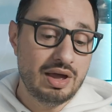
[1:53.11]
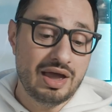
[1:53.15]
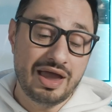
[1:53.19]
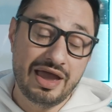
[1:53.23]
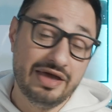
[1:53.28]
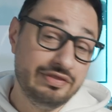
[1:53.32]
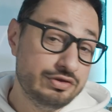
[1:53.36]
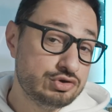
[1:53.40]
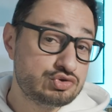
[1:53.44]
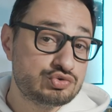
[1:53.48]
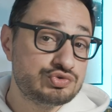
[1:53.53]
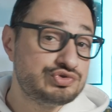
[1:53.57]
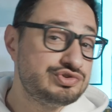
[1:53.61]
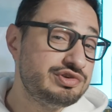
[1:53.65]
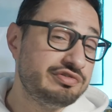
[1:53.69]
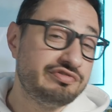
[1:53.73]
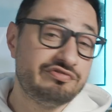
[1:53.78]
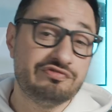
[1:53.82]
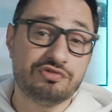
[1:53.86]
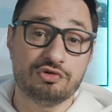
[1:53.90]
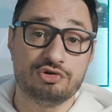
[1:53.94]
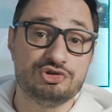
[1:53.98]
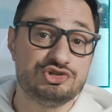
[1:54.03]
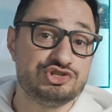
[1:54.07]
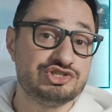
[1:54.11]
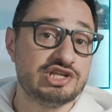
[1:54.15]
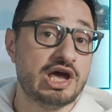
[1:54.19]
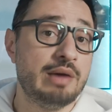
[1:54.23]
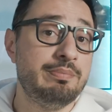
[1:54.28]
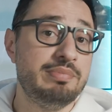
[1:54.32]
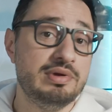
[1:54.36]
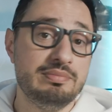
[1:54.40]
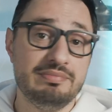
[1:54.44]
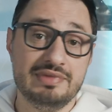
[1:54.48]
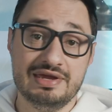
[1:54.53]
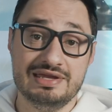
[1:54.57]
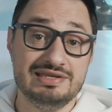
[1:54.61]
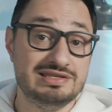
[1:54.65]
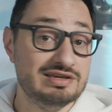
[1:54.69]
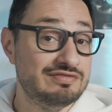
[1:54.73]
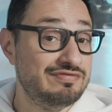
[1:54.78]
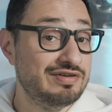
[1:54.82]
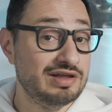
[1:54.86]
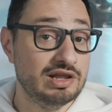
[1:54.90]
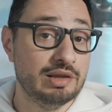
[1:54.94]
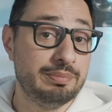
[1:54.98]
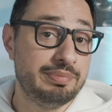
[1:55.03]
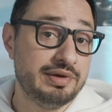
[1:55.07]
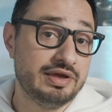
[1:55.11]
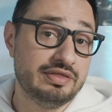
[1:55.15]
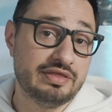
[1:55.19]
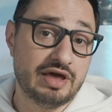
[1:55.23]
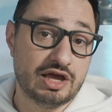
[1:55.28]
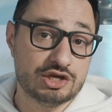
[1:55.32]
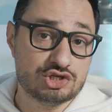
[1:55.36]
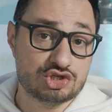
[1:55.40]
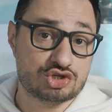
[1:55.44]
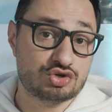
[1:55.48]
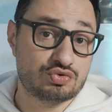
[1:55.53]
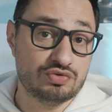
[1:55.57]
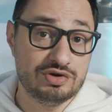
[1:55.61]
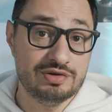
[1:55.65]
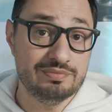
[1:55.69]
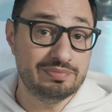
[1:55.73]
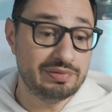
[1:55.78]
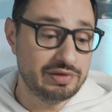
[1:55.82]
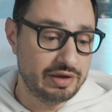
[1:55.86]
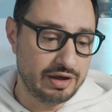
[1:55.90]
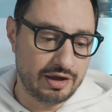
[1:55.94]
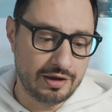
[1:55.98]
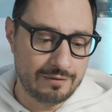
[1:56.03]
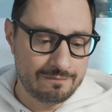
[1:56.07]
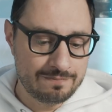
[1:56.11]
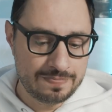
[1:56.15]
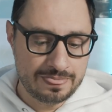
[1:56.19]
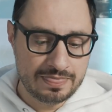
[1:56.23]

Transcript: and this was the first step in me developing that screenplay.